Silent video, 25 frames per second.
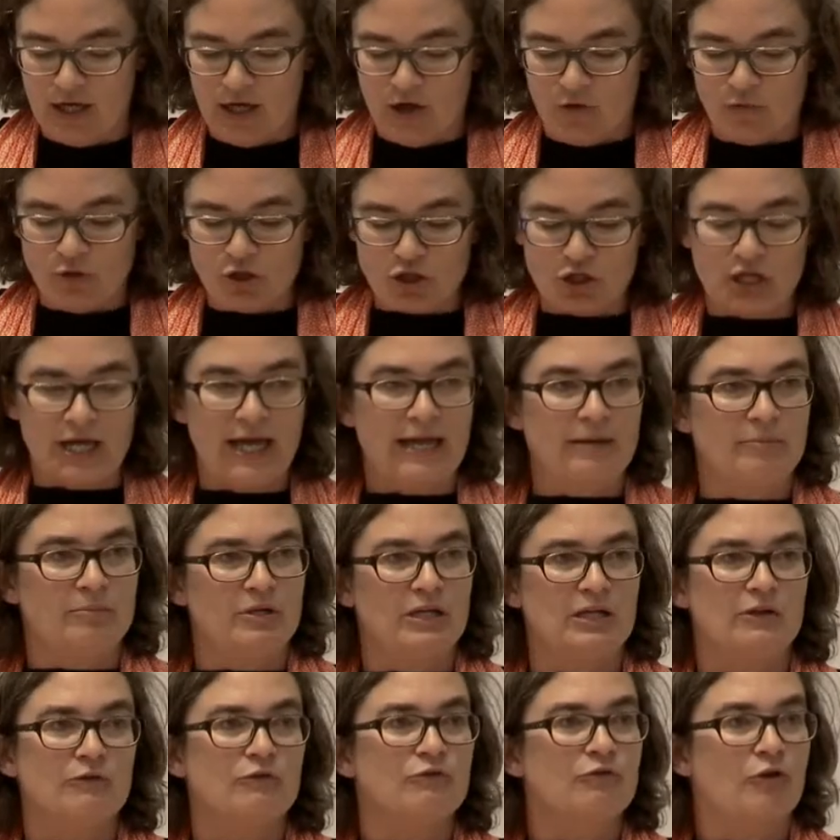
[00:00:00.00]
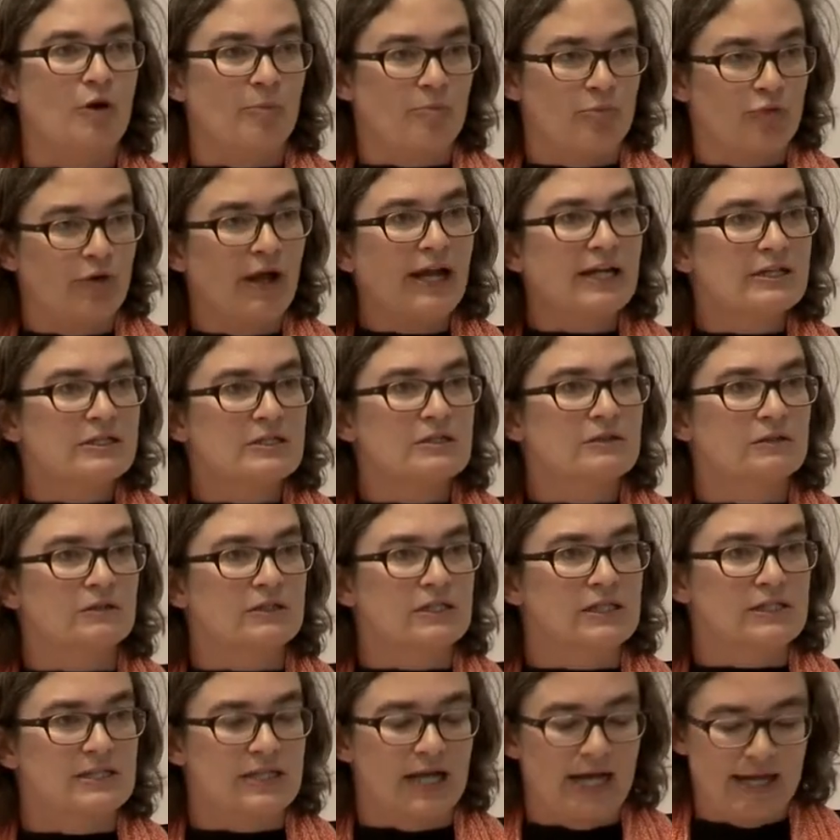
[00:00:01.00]
which can be from practical
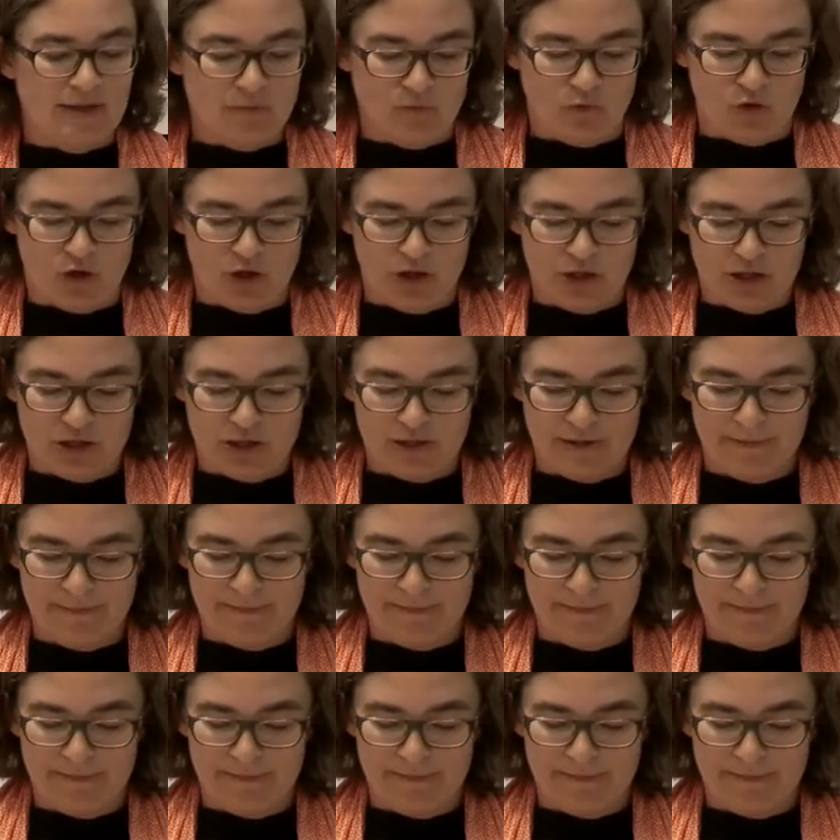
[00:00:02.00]
design work.